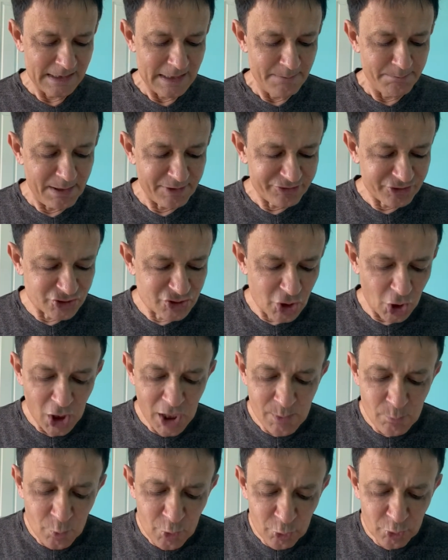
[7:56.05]
But the
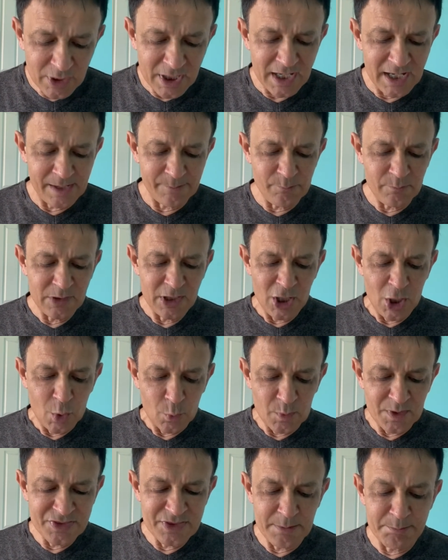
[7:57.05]
time will come
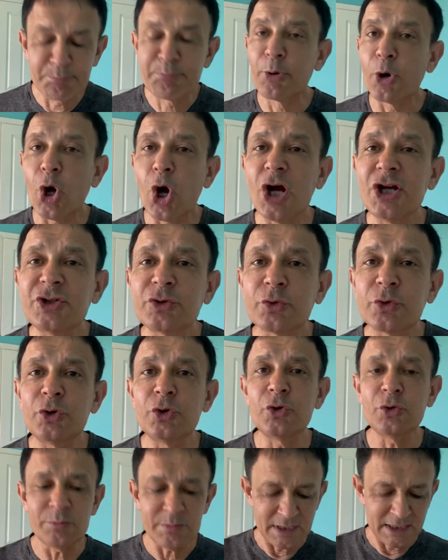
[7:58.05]
when the
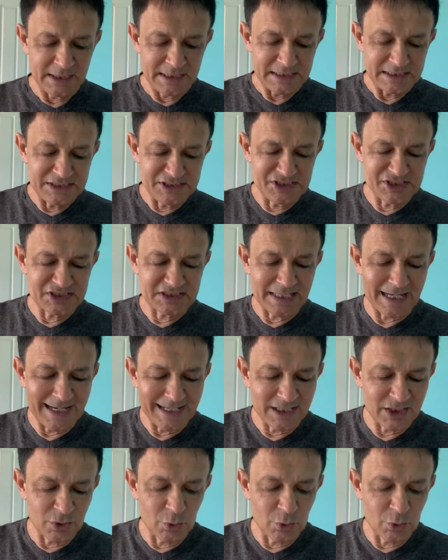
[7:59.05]
bridegroom is taken